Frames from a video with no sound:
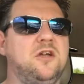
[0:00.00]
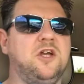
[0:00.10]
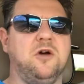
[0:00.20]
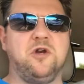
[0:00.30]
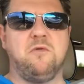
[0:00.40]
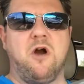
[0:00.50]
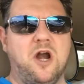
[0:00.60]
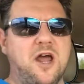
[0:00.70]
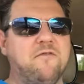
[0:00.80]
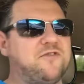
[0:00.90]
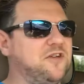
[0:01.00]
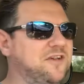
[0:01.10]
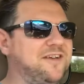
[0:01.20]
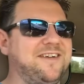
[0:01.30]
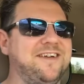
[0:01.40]
You know, I knew where I lived.
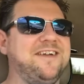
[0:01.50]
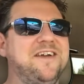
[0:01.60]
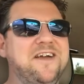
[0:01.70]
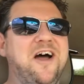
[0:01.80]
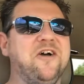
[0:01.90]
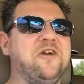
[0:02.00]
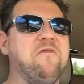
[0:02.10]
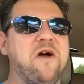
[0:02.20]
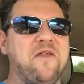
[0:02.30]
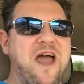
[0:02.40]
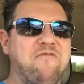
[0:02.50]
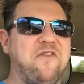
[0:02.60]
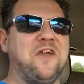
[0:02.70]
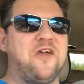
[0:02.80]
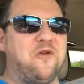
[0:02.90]
I knew where
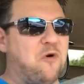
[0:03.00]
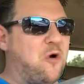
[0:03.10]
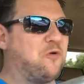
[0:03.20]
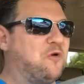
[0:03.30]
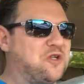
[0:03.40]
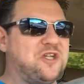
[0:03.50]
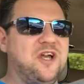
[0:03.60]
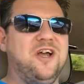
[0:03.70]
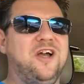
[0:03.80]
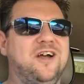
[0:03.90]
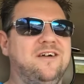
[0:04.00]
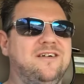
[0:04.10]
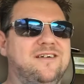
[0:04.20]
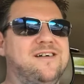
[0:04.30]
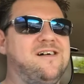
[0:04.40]
everything in the world was.
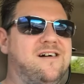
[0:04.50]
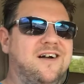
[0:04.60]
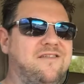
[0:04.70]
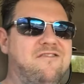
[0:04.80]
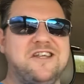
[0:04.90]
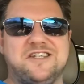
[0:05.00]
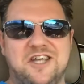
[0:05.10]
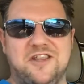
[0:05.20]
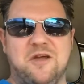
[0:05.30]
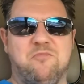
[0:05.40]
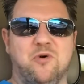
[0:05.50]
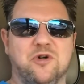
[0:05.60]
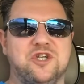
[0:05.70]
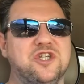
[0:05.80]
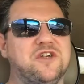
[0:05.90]
I didn't really see the
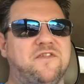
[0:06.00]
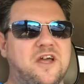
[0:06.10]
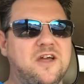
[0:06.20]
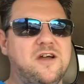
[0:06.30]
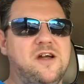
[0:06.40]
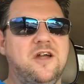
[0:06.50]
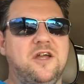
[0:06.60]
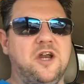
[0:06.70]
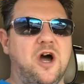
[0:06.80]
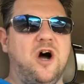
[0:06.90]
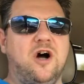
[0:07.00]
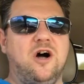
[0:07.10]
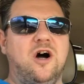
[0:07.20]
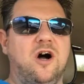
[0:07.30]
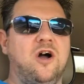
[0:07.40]
importance of it. You know,
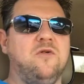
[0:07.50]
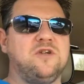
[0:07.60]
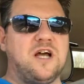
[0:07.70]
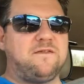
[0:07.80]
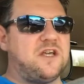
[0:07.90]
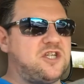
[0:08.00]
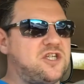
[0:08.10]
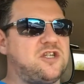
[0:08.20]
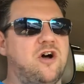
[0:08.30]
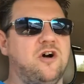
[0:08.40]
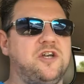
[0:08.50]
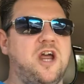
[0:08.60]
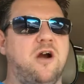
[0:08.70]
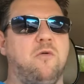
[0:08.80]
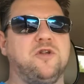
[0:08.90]
I always had this
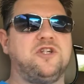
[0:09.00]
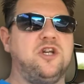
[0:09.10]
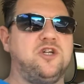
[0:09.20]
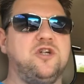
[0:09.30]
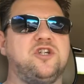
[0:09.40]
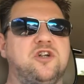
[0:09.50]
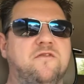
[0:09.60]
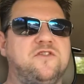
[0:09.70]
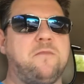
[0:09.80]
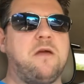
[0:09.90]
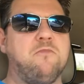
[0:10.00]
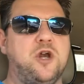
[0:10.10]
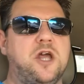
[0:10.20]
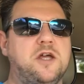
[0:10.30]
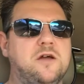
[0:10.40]
idea I wanted to do stuff to make
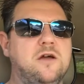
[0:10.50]
money.